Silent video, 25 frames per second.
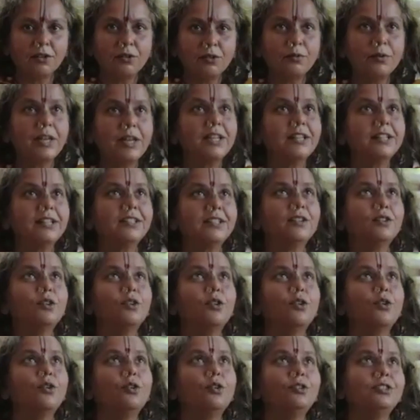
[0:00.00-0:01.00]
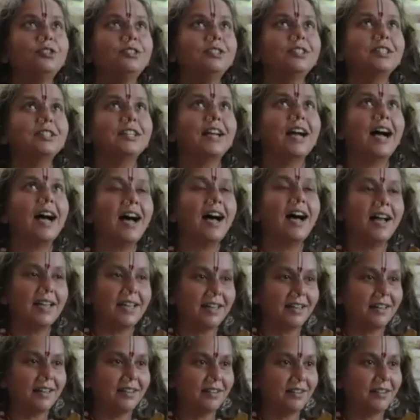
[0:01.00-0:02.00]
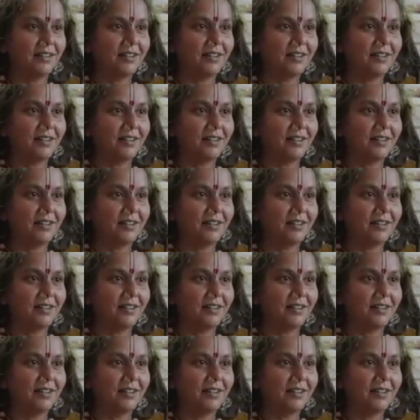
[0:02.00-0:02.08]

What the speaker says: When the whole sky